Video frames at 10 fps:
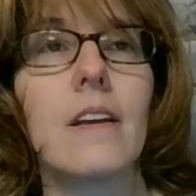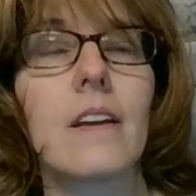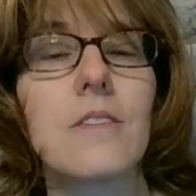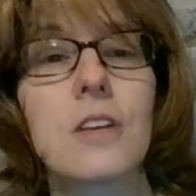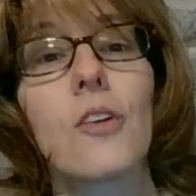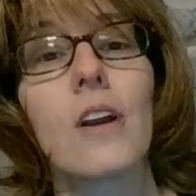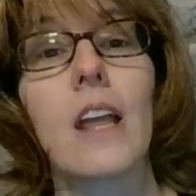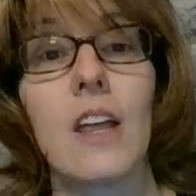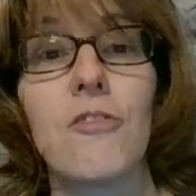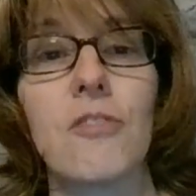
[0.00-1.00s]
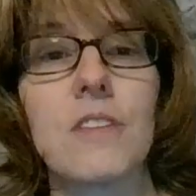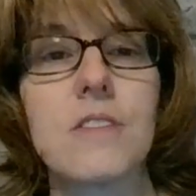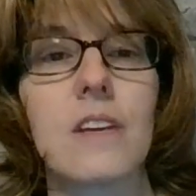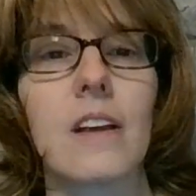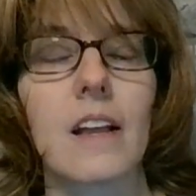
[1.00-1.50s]
consider it
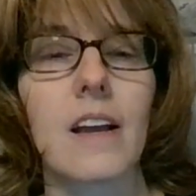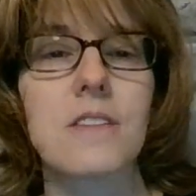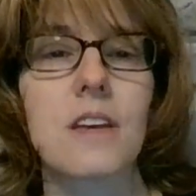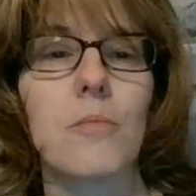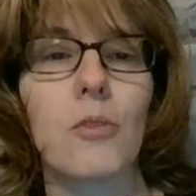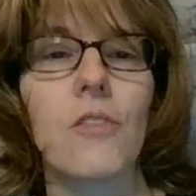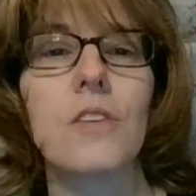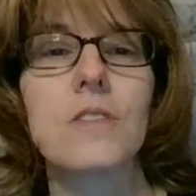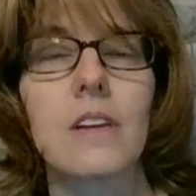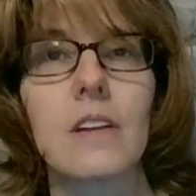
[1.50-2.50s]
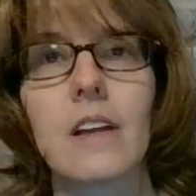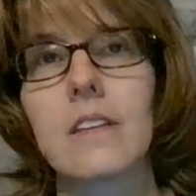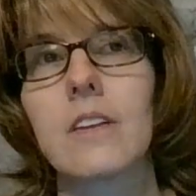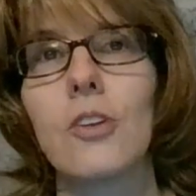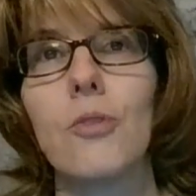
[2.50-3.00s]
infancy, like I said previously, like
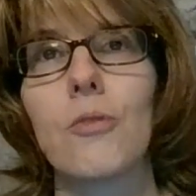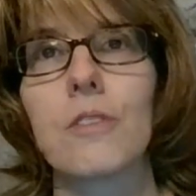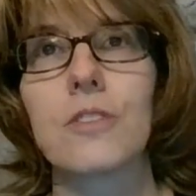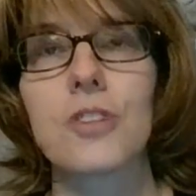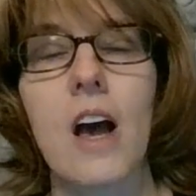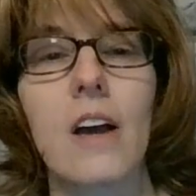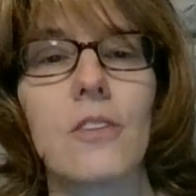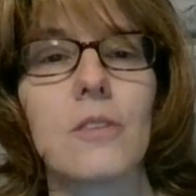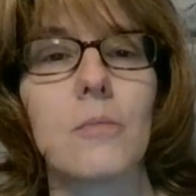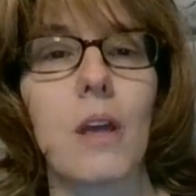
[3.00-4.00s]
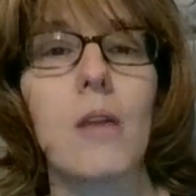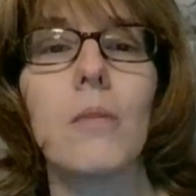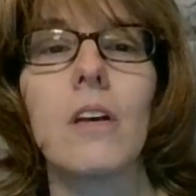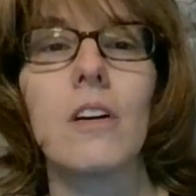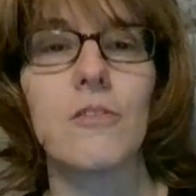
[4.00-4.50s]
the youth, the child, the
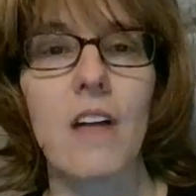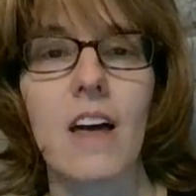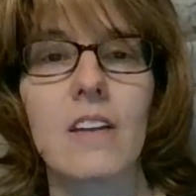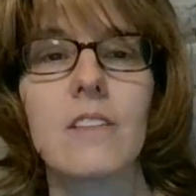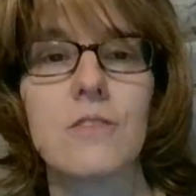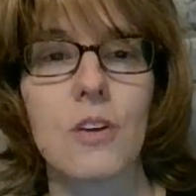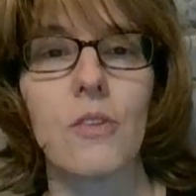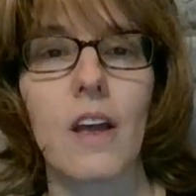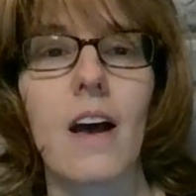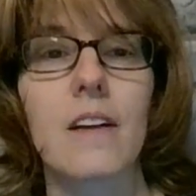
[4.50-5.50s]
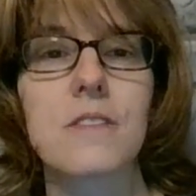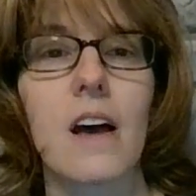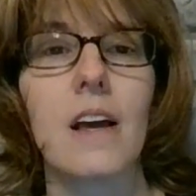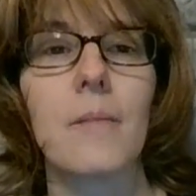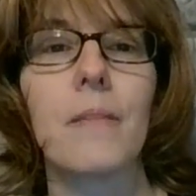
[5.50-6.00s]
baby of that zodiac
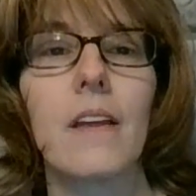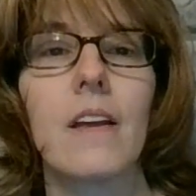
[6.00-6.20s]
sign.